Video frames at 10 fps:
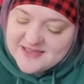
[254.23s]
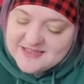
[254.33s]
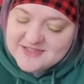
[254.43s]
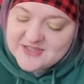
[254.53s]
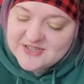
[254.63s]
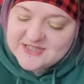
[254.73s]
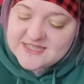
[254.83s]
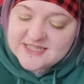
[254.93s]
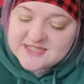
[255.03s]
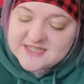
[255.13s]
So
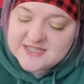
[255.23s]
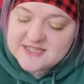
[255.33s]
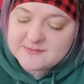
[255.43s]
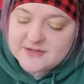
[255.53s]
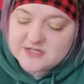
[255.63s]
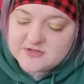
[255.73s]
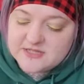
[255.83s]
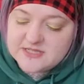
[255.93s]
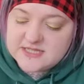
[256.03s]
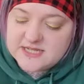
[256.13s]
scissors,
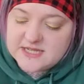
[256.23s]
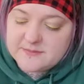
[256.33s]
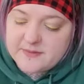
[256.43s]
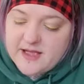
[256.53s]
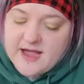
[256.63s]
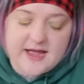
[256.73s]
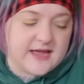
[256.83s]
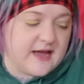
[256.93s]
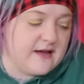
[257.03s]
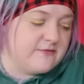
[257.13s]
measuring tape. I
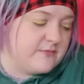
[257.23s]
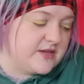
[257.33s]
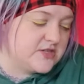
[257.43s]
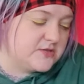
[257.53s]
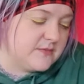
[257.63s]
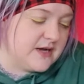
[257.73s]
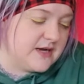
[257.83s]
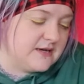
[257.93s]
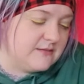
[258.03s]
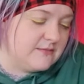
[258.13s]
have measured
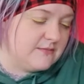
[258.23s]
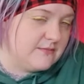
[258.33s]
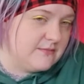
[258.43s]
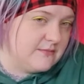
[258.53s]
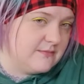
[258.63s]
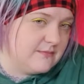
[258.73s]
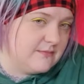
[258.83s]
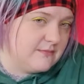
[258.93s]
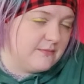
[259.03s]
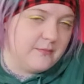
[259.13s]
mine
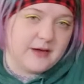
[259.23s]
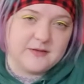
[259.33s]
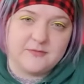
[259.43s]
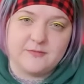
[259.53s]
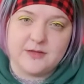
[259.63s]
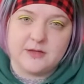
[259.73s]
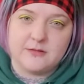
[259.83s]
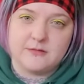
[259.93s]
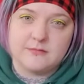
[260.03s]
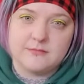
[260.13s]
by
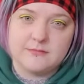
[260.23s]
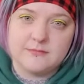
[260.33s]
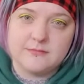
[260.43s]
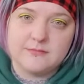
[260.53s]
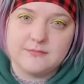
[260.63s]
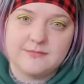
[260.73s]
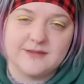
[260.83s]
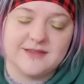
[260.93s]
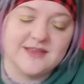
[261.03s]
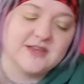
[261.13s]
feel.
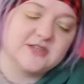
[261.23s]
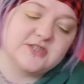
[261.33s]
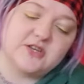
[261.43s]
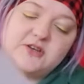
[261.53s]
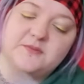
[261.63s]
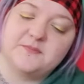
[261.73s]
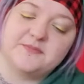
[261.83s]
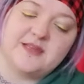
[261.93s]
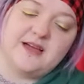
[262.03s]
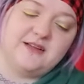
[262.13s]
So
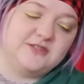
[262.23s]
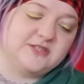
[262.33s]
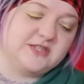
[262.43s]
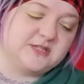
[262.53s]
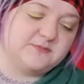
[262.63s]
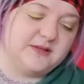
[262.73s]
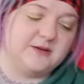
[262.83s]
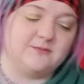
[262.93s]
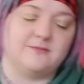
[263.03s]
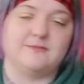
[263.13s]
I'll just
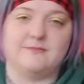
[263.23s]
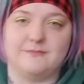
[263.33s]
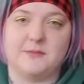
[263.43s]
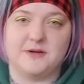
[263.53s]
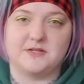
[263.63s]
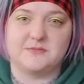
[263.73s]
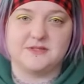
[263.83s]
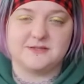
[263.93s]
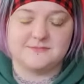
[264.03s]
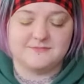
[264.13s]
explain my
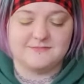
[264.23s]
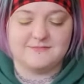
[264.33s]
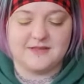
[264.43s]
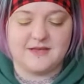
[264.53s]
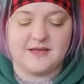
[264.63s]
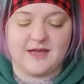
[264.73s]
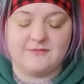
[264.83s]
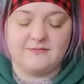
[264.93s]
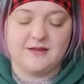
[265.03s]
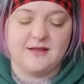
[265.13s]
measurements again.
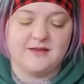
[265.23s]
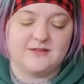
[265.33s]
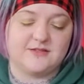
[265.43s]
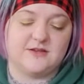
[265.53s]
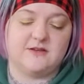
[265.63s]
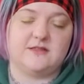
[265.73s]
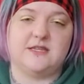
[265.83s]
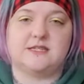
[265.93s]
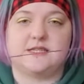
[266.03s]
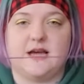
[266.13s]
So
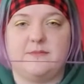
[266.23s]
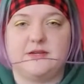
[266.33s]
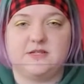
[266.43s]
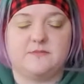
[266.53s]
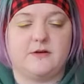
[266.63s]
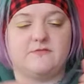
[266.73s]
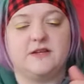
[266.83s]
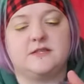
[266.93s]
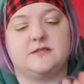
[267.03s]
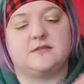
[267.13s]
this, I measured my
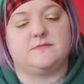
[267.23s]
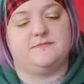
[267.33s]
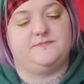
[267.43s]
wrist.